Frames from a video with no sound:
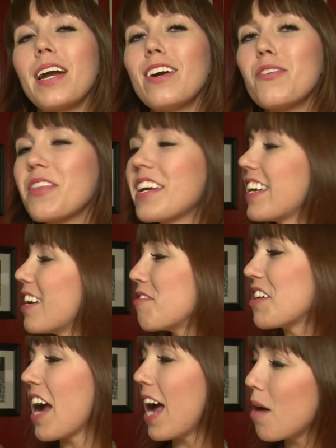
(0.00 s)
But I don't think it
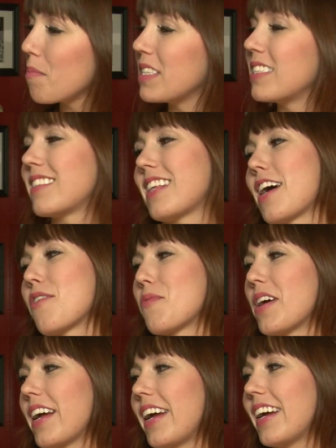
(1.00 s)
ever happens that
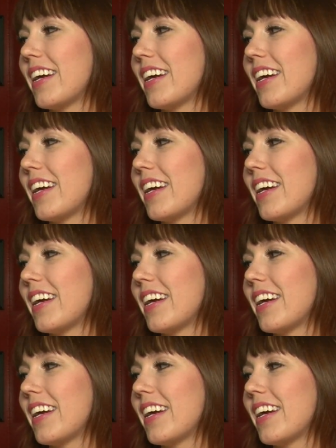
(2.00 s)
way.